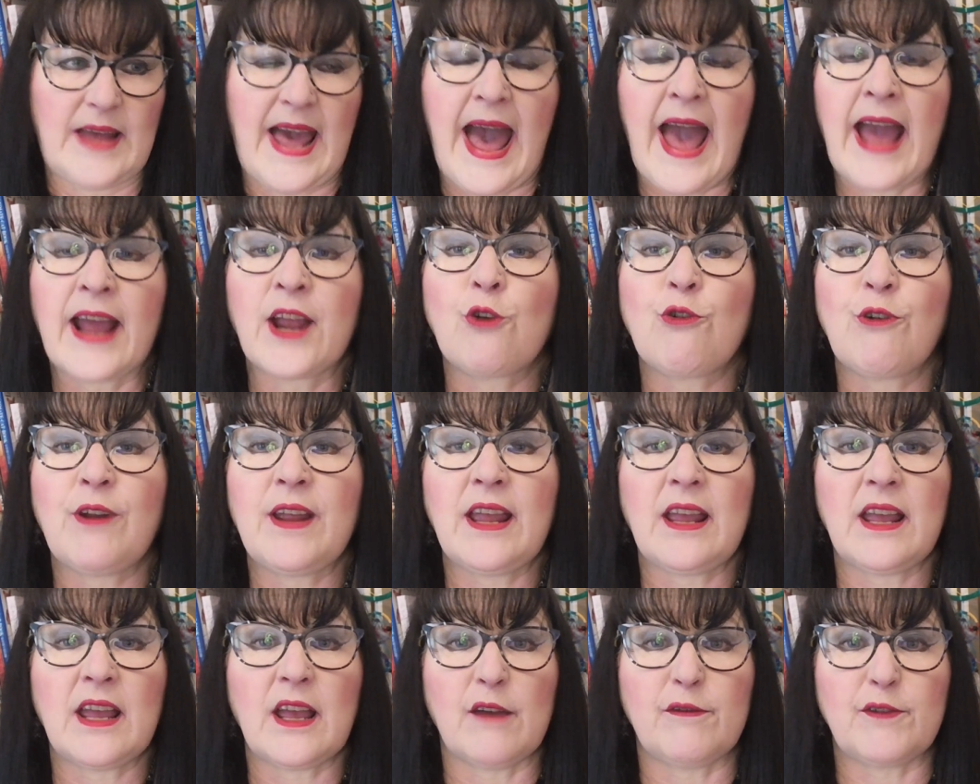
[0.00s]

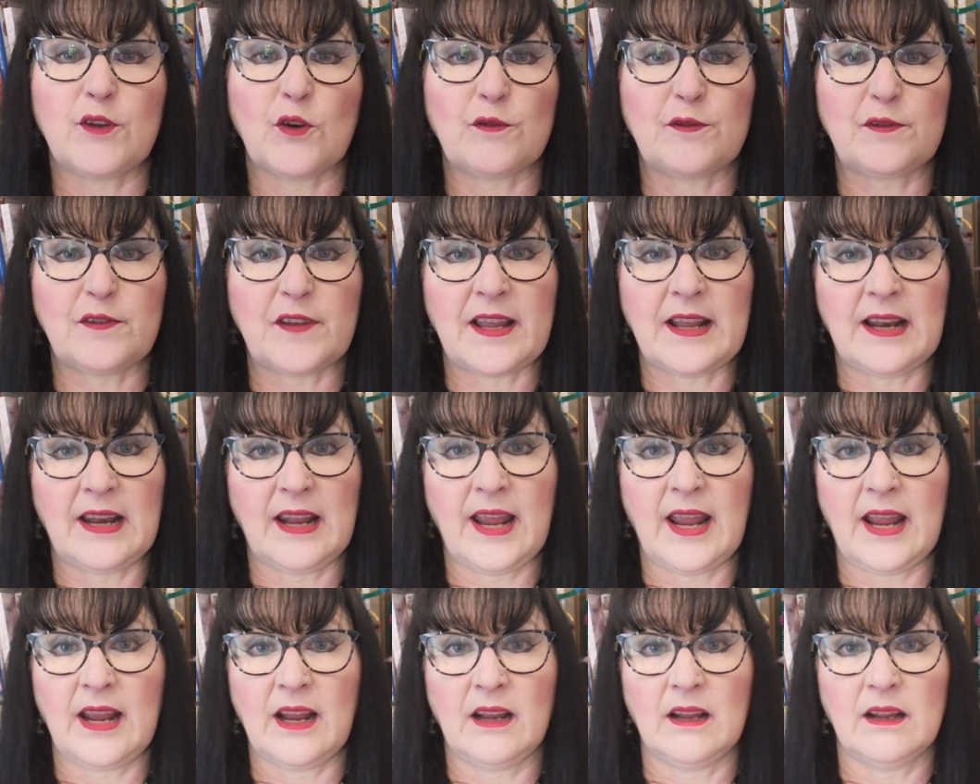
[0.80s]
angry, if you're
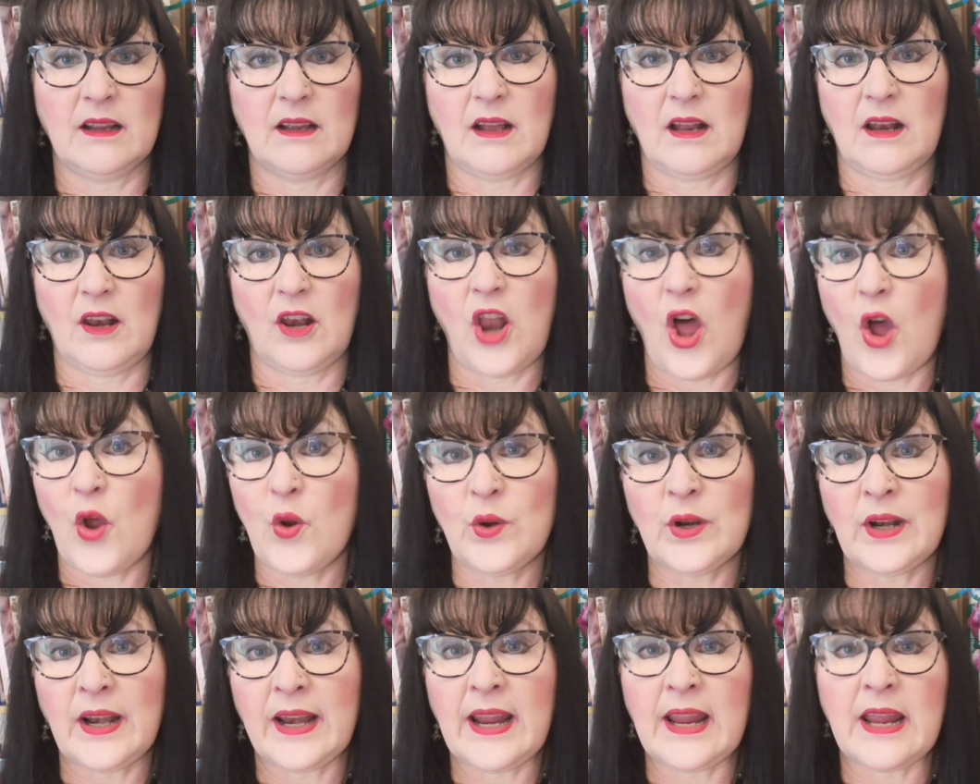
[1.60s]
feeling
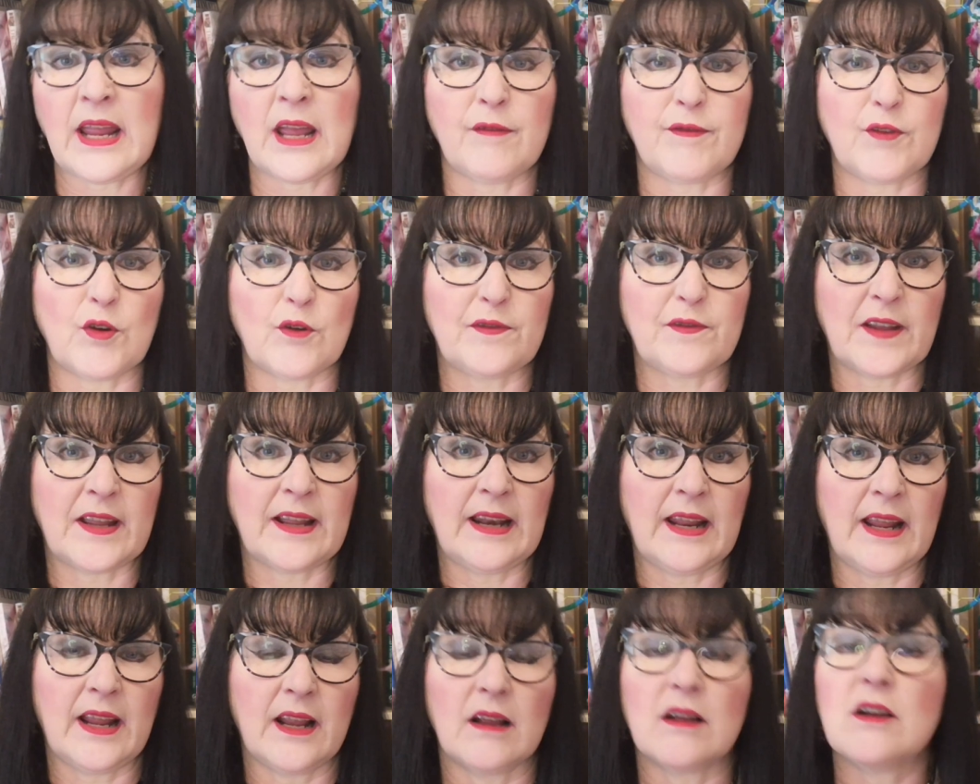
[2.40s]
lonely, if you're
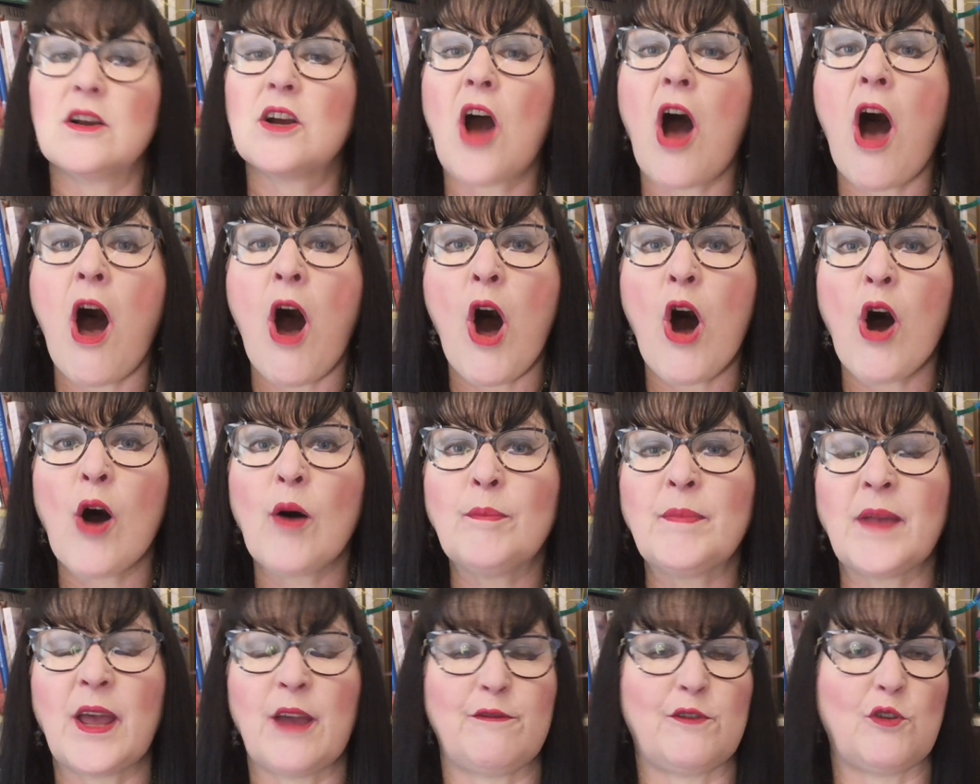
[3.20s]
feeling
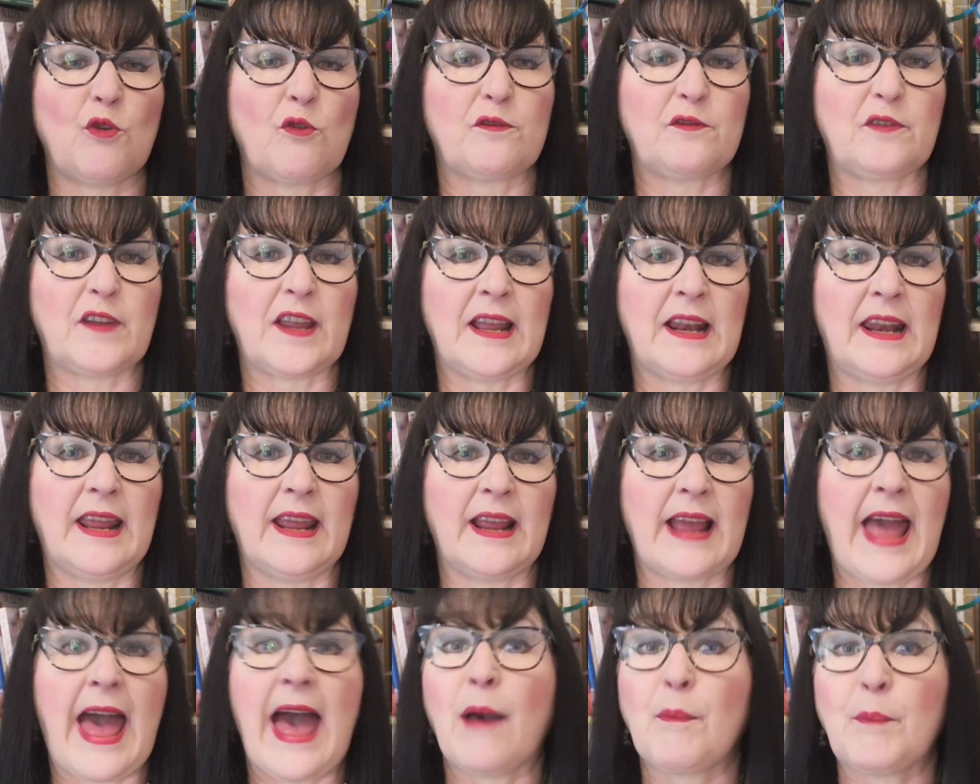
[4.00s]
calm, if you're
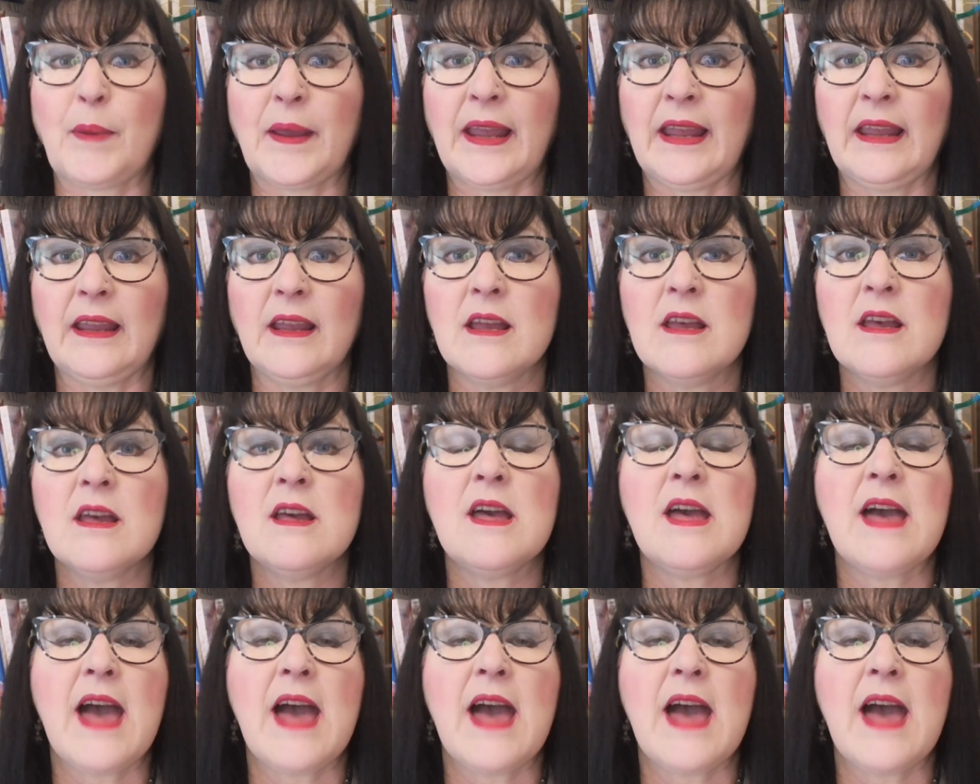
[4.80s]
feeling happy.